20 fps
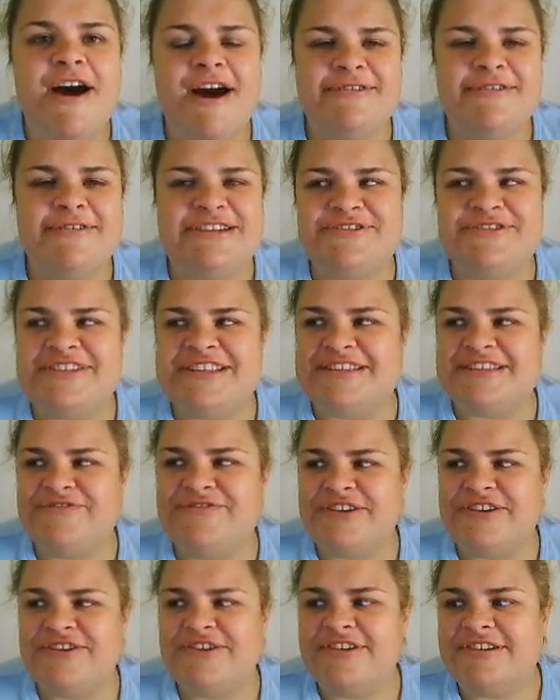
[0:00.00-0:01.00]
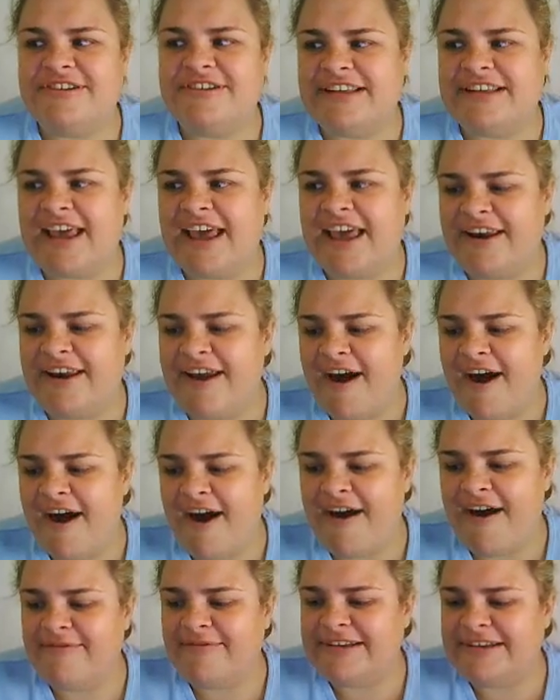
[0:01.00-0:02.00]
I would do these videos and
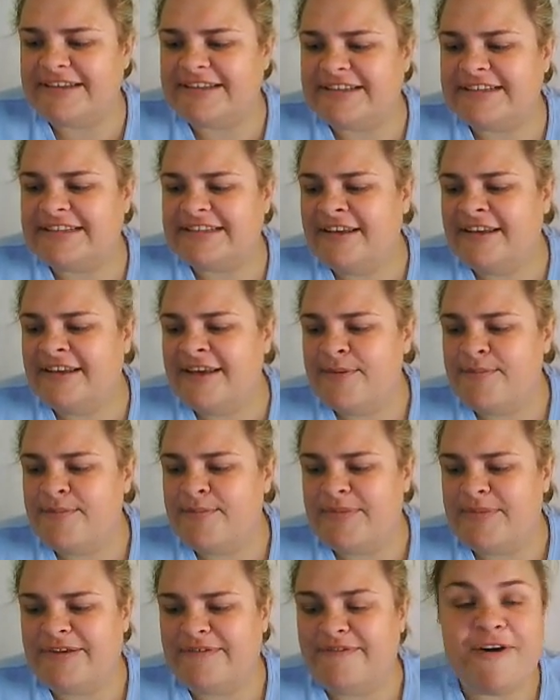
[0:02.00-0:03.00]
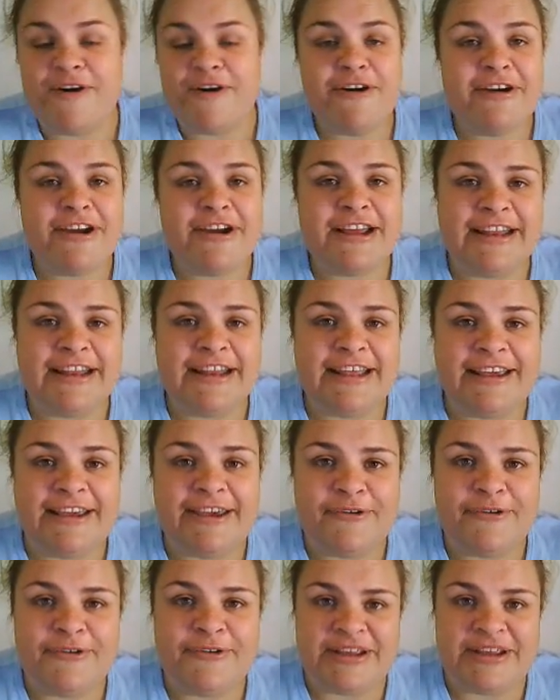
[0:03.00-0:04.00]
I was metaphorically
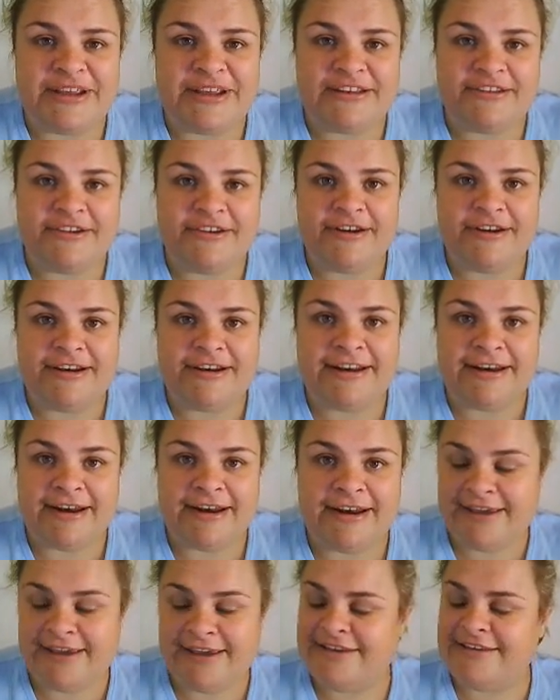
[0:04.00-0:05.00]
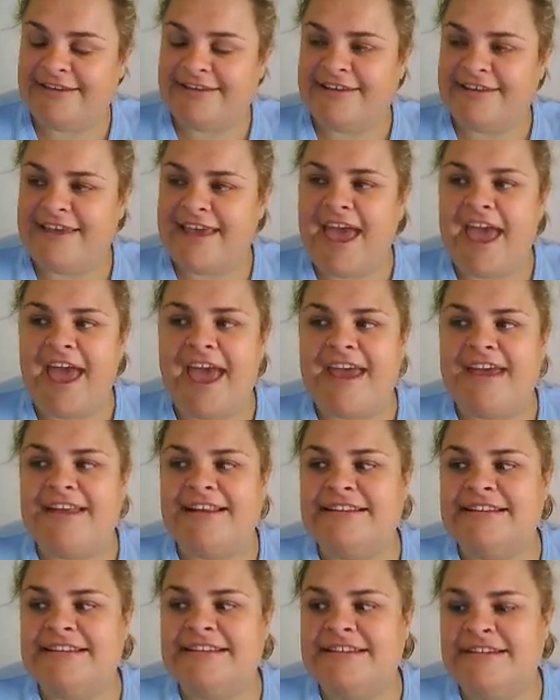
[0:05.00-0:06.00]
going to be totally naked
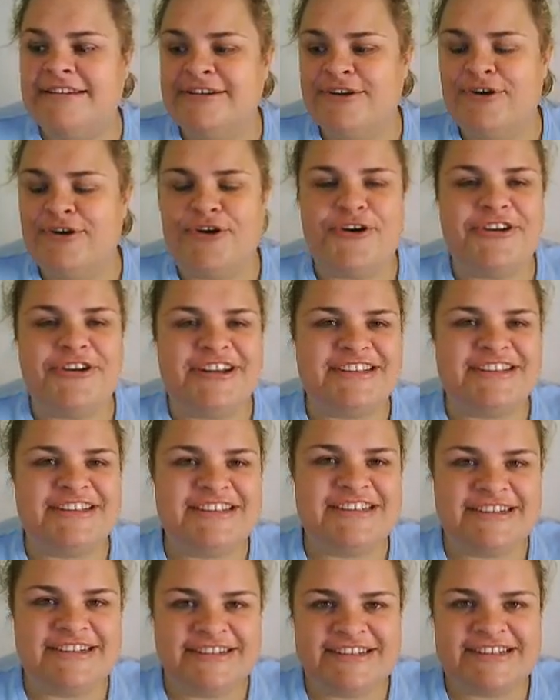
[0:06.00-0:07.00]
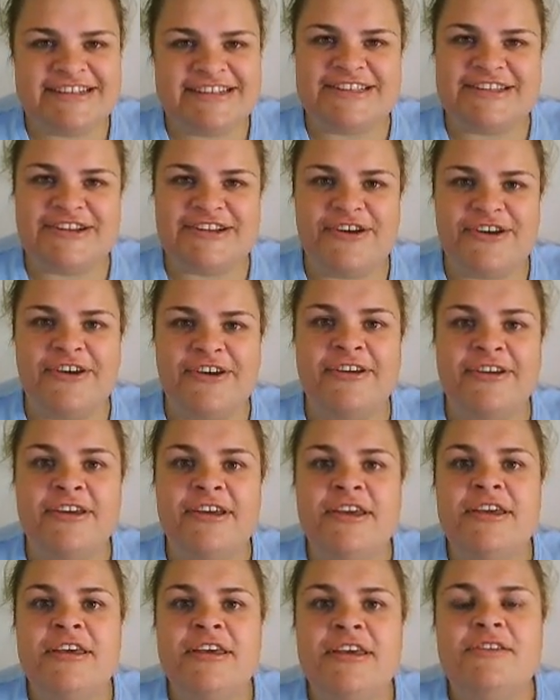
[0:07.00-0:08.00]
and honest. So,
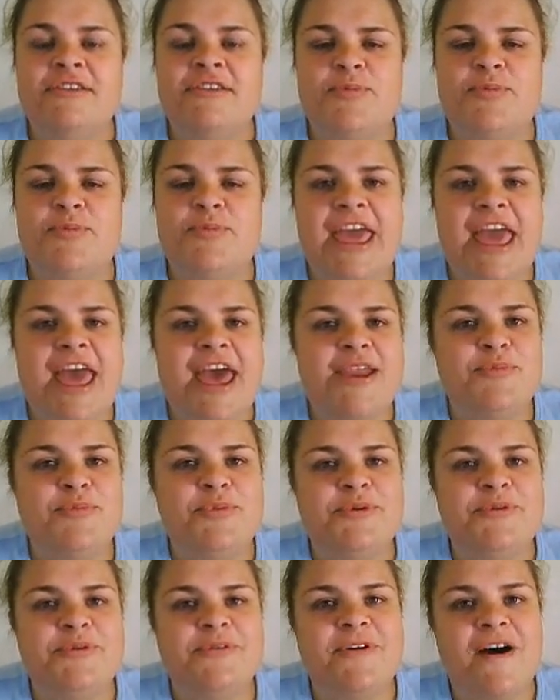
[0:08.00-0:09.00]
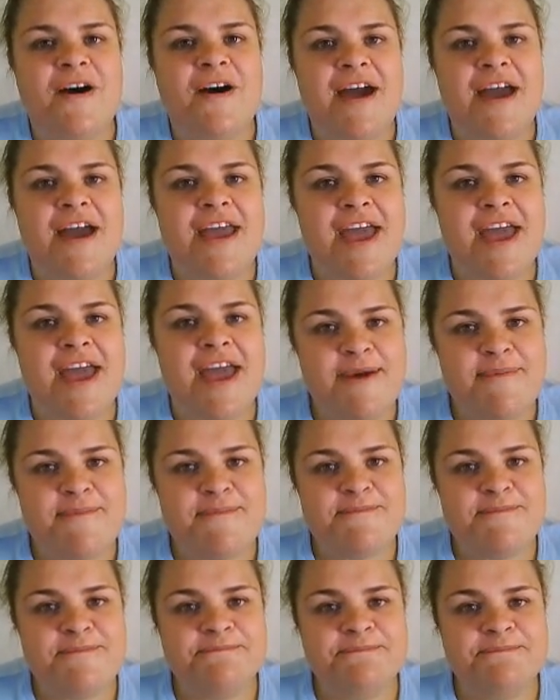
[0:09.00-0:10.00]
to be accountable, I
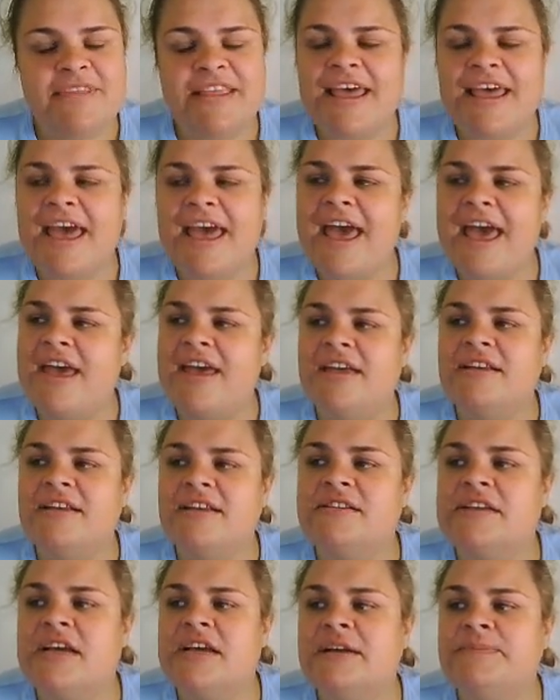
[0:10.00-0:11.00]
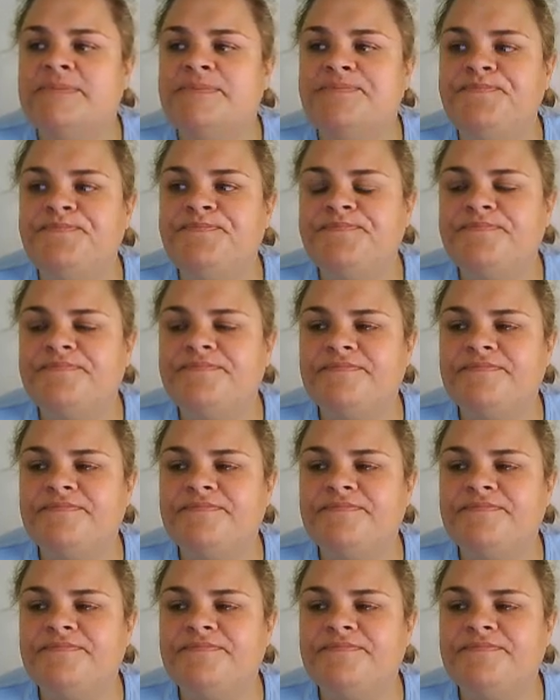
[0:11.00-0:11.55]
am. And I